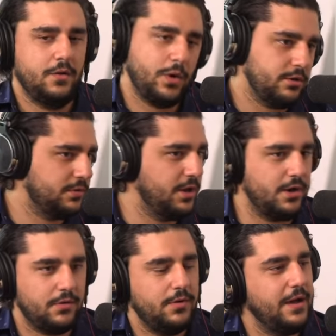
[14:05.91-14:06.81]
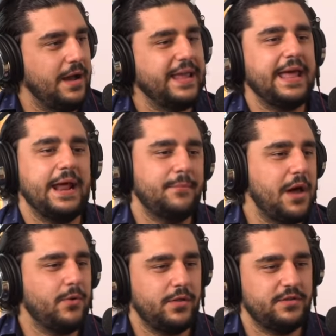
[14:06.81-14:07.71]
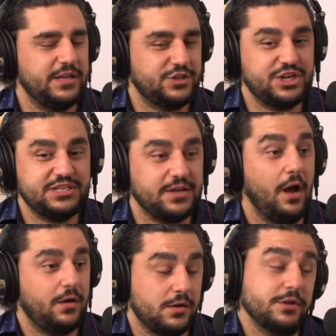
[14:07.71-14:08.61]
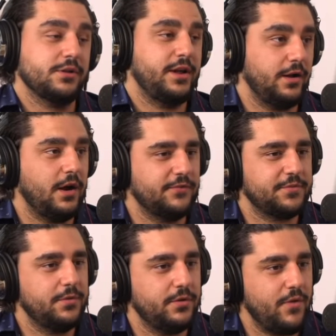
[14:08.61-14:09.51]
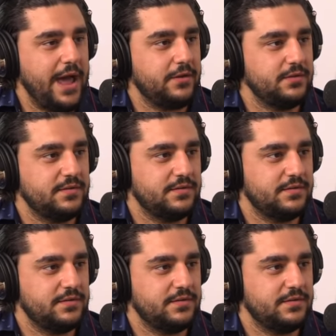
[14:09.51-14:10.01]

Well, you know, again, I'm not one of the, like she's clearly uncomfortable and rattled.